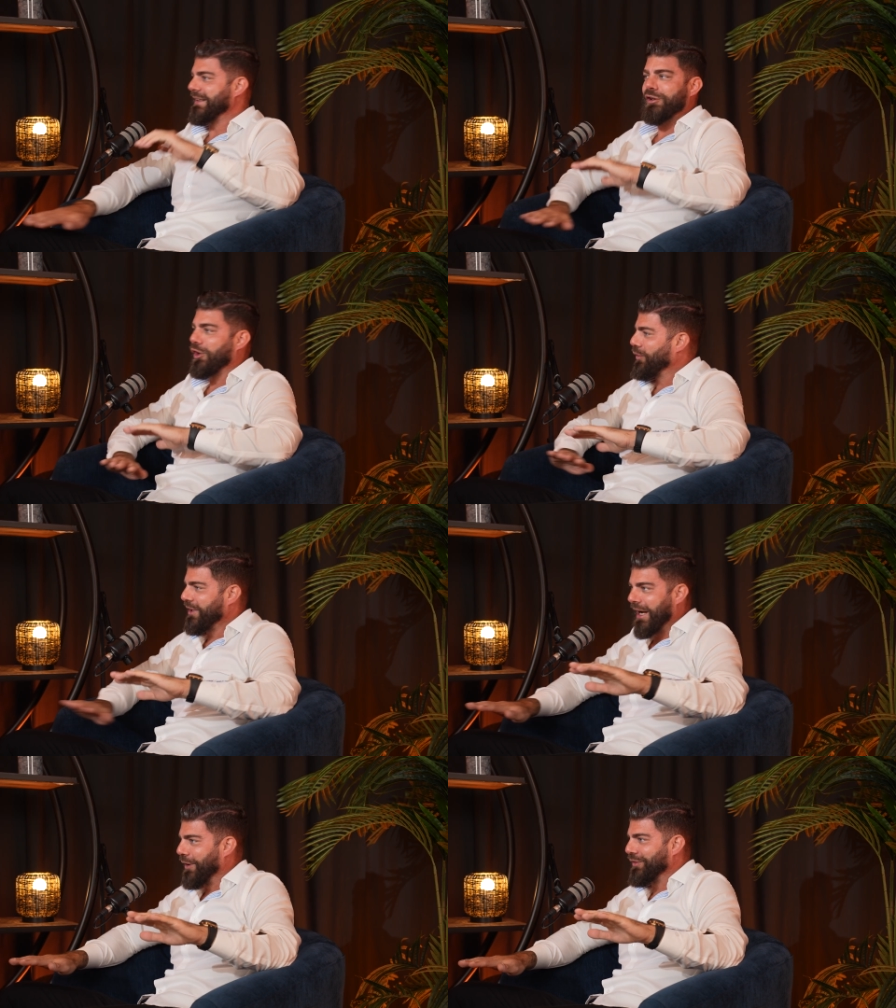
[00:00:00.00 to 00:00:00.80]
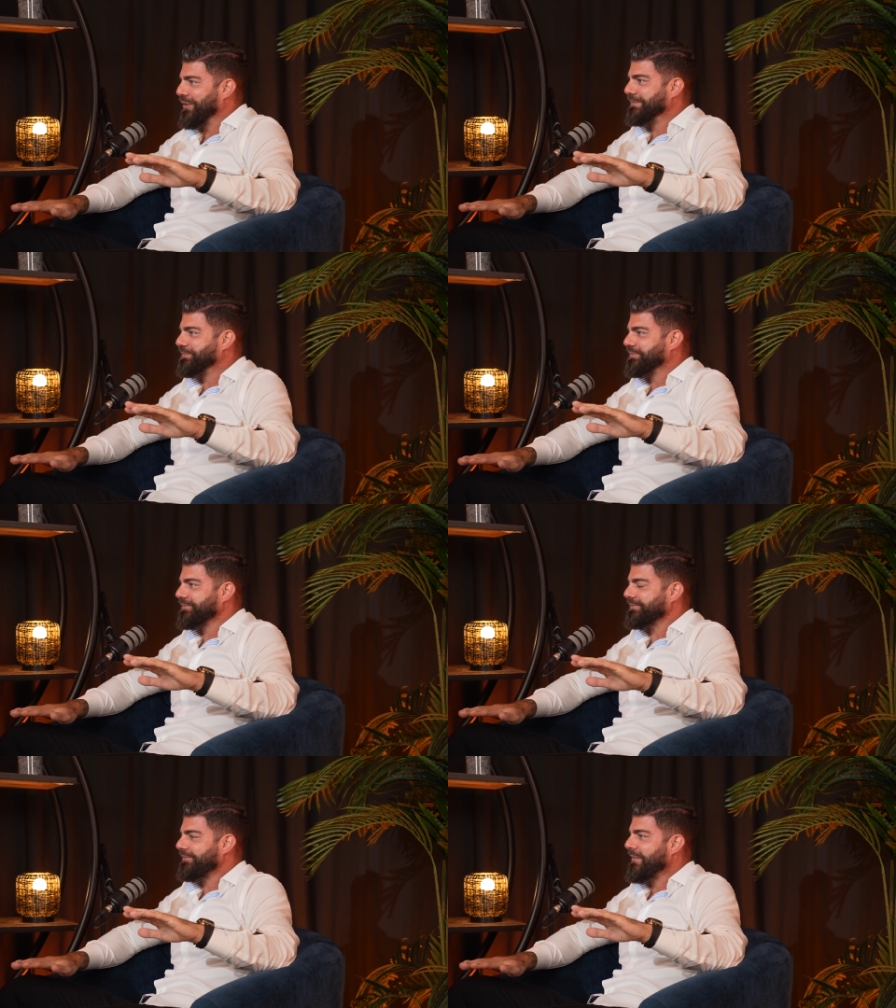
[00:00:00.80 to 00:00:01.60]
Then you're already out.
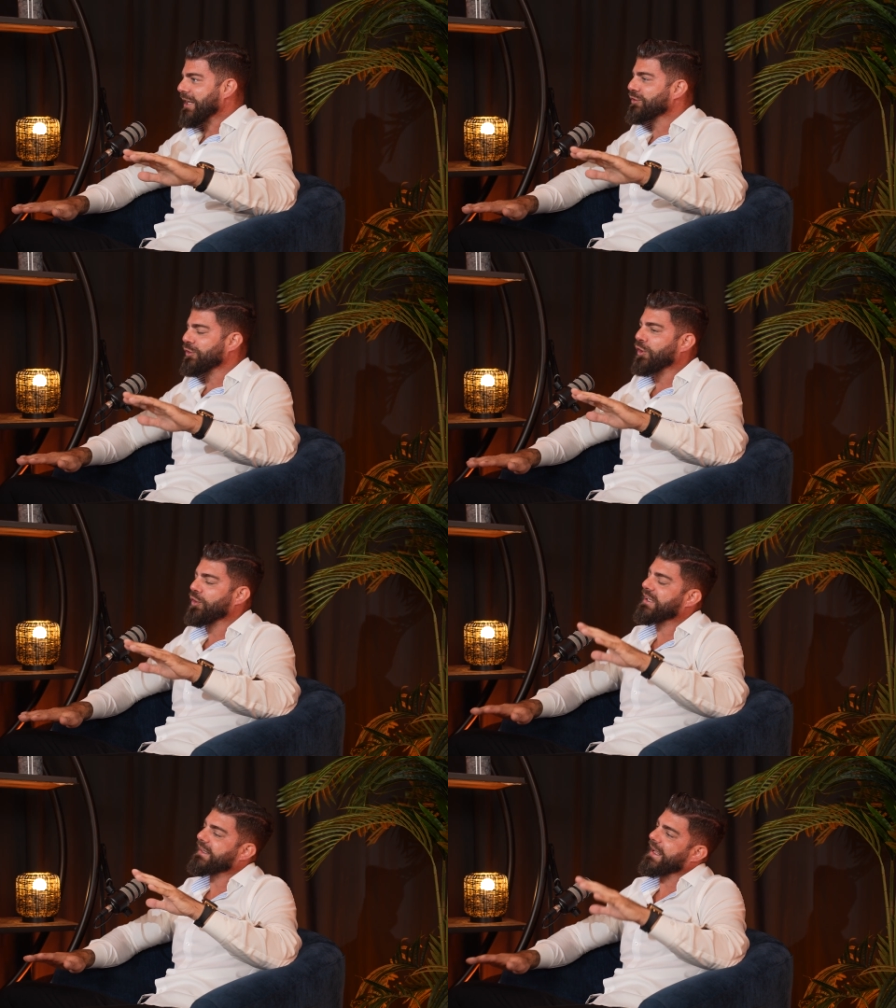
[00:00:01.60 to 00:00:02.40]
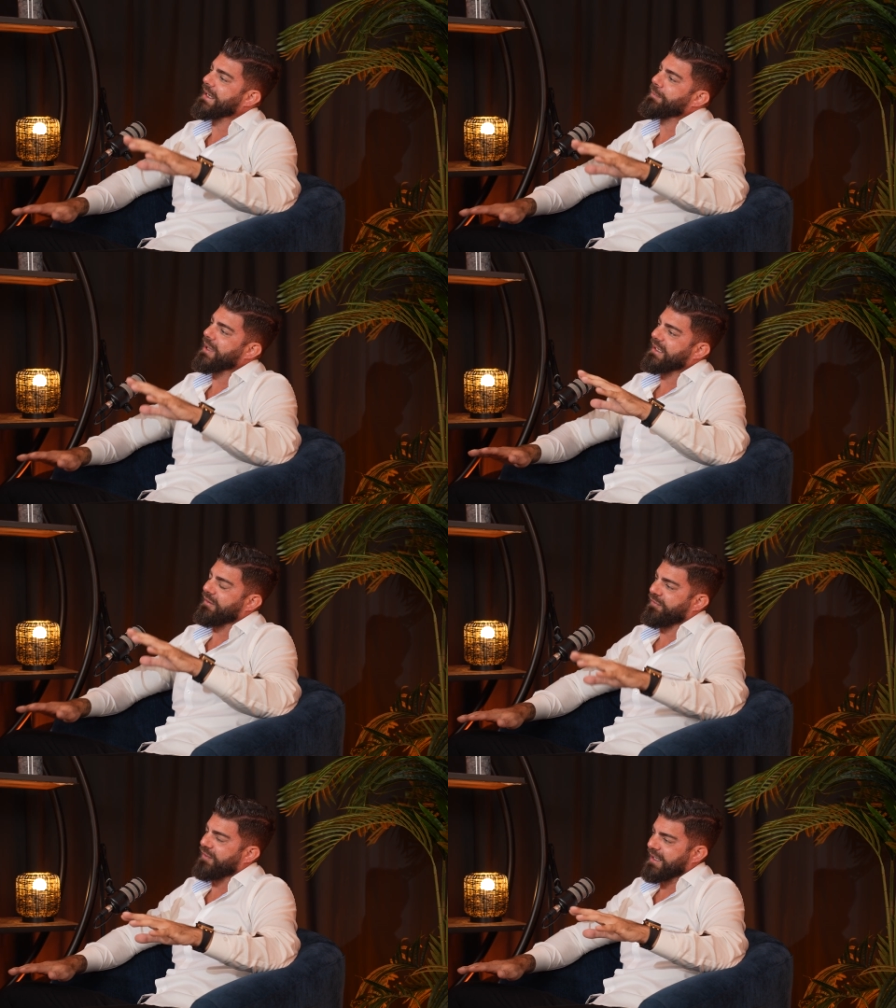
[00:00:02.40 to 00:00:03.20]
So don't let anybody
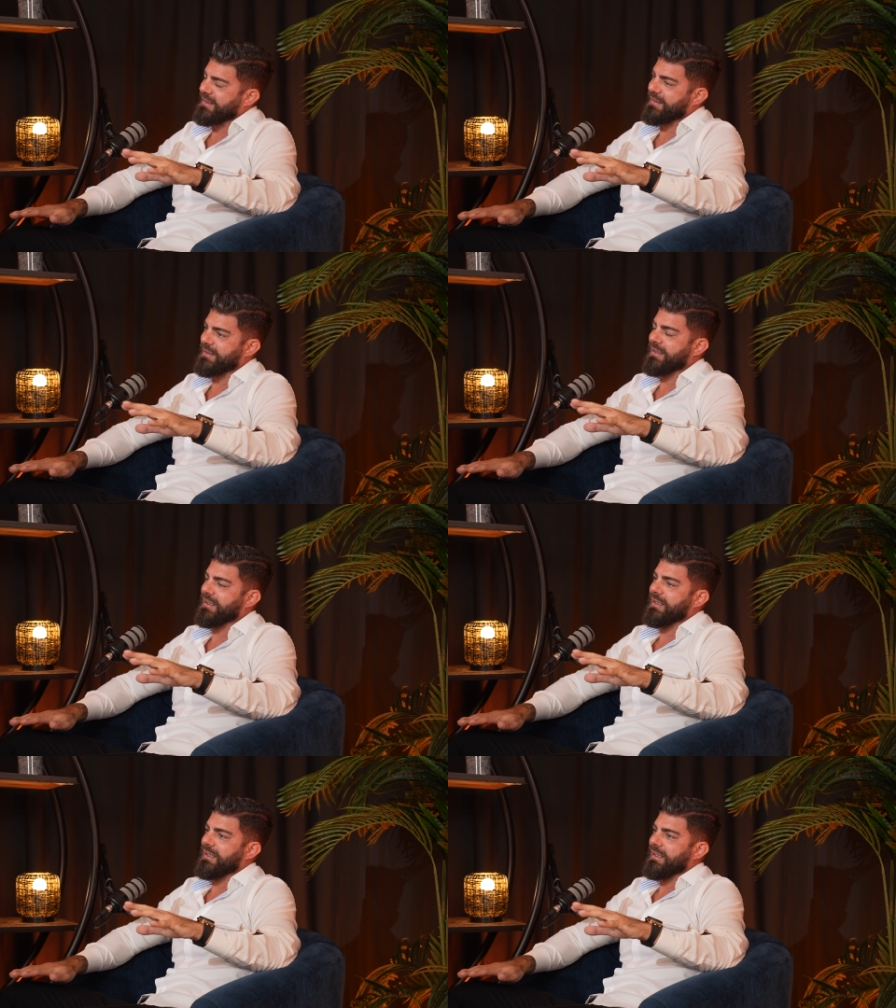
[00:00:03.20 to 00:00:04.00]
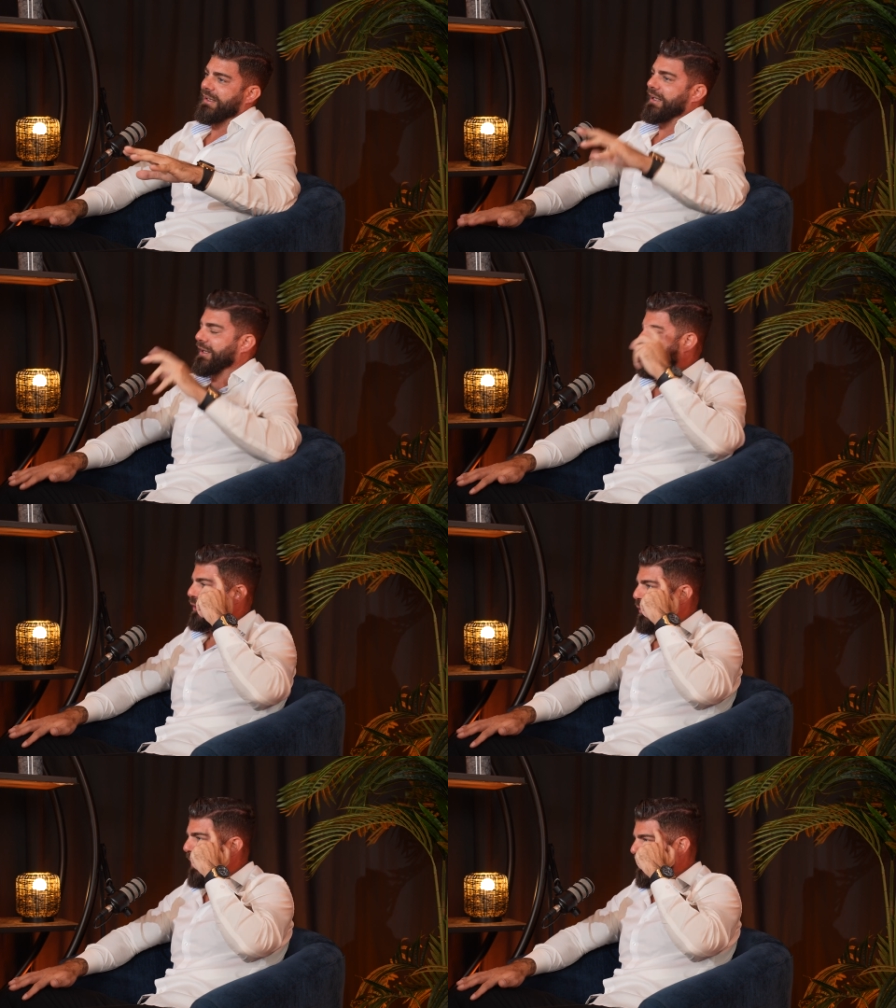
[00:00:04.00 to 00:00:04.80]
affect
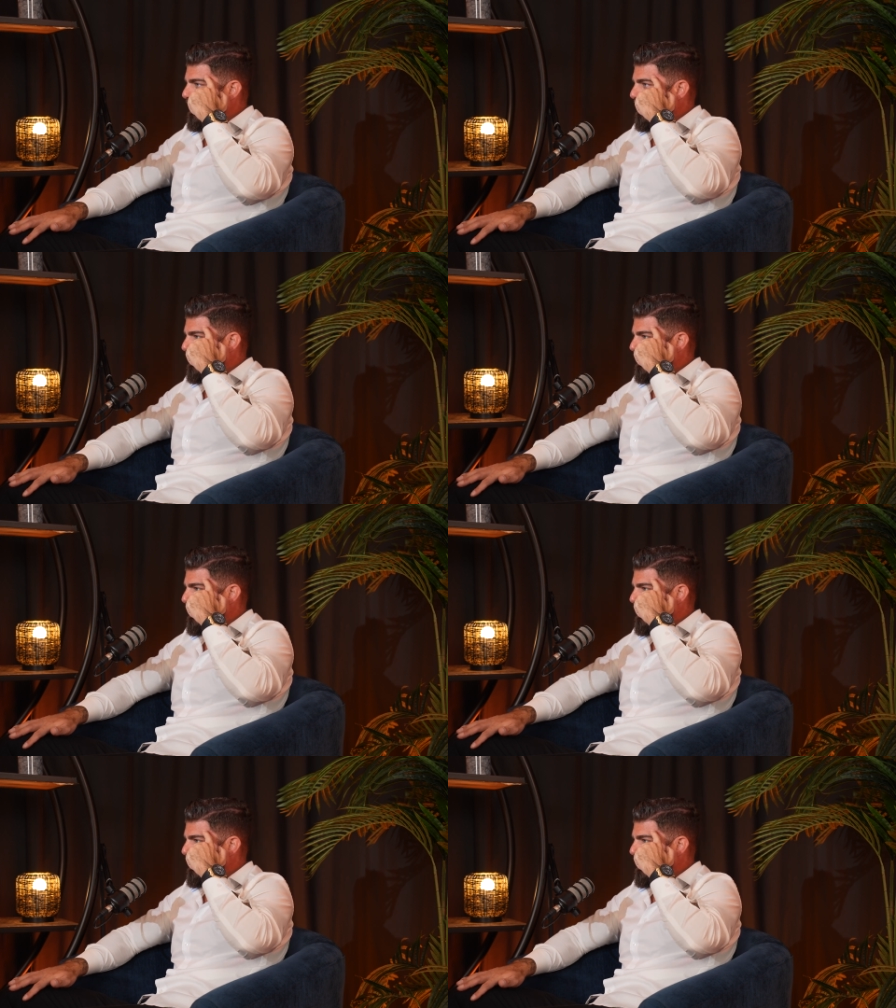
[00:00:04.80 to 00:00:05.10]
your mind.